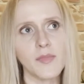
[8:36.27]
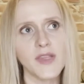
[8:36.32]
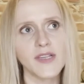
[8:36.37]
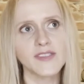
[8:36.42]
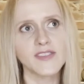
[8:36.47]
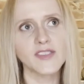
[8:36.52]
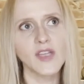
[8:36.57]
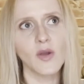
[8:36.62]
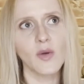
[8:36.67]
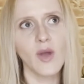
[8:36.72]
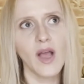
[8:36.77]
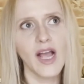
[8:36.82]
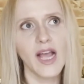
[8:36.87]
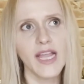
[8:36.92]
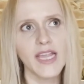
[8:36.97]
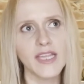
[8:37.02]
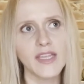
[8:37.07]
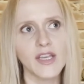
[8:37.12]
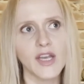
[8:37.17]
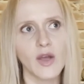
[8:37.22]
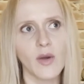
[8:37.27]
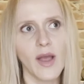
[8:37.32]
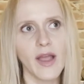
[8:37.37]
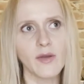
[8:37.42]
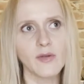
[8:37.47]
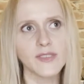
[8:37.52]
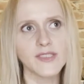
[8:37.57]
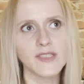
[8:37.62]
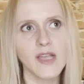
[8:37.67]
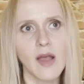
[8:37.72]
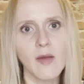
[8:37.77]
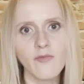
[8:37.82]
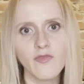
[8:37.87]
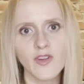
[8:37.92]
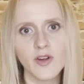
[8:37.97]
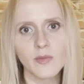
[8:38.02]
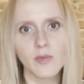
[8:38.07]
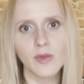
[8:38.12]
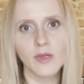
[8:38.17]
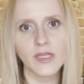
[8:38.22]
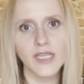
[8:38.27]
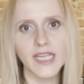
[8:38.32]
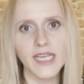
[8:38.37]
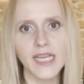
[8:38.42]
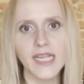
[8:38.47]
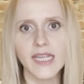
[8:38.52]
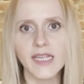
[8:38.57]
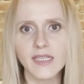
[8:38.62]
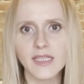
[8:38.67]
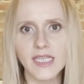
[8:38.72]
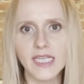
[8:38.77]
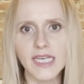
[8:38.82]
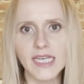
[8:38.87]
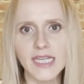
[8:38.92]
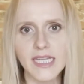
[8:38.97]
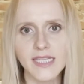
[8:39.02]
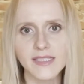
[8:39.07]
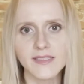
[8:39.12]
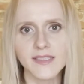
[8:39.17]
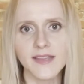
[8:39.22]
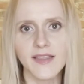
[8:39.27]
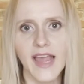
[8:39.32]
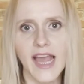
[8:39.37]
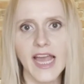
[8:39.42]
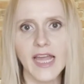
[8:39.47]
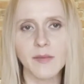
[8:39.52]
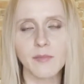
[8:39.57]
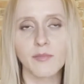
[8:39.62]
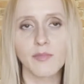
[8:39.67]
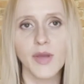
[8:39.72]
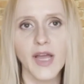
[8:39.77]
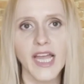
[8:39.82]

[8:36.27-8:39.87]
So I was comfortable getting into that.